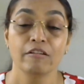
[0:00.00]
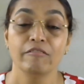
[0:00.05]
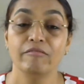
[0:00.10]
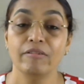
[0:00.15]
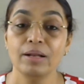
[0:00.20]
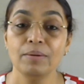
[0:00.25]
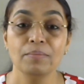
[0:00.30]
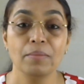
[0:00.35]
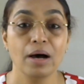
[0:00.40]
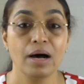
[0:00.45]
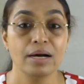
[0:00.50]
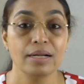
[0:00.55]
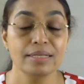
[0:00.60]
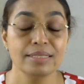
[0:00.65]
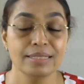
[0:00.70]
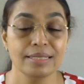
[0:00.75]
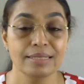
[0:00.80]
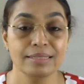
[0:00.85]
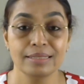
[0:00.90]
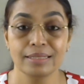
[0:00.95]
While
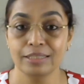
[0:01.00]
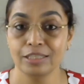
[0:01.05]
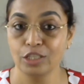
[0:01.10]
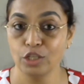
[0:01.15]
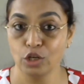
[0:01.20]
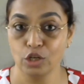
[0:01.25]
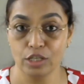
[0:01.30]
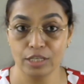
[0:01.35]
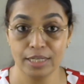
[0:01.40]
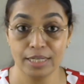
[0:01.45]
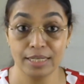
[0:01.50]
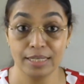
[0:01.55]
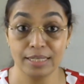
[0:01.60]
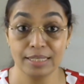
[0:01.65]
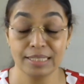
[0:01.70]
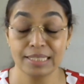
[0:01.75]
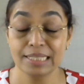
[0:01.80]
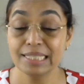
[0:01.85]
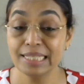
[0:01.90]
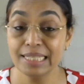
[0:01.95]
Mars is in
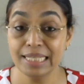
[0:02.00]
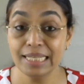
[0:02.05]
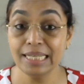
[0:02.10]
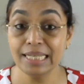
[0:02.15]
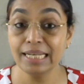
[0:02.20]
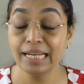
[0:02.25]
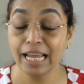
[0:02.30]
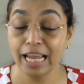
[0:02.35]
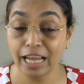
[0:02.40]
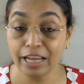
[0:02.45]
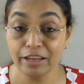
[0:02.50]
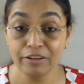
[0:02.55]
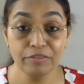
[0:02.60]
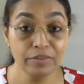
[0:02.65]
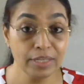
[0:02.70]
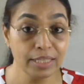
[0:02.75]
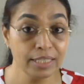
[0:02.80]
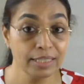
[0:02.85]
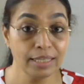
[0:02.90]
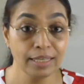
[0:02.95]
Taurus, deal
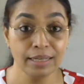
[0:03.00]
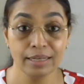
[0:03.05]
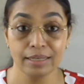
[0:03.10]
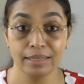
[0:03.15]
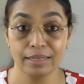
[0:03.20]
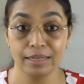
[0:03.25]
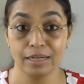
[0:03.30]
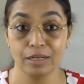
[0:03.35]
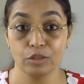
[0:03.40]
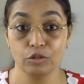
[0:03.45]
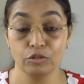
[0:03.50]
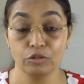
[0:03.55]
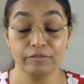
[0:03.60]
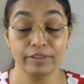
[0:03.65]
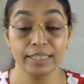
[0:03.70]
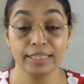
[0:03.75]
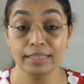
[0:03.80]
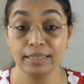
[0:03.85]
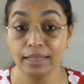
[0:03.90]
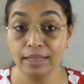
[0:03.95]
everything around
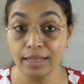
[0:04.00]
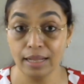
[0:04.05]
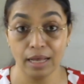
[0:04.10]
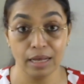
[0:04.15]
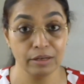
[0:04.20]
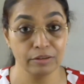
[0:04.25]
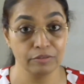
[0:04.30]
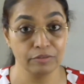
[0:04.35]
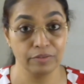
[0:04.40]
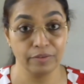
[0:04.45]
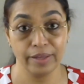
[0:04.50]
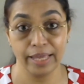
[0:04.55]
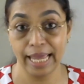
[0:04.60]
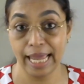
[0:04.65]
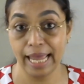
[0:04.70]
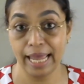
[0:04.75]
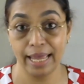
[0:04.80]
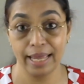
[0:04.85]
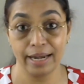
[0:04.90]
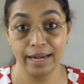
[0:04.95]
with love,
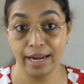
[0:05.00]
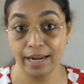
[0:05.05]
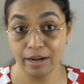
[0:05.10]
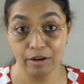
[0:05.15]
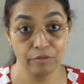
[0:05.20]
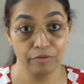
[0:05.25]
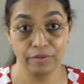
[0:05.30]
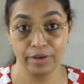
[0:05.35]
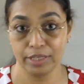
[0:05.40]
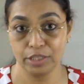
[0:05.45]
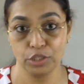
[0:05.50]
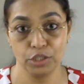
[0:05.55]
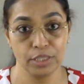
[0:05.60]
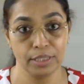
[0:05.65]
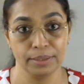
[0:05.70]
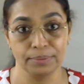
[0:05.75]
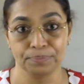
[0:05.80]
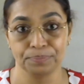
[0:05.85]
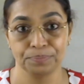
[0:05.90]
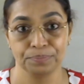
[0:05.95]
care and
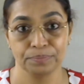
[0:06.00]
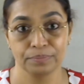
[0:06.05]
affection.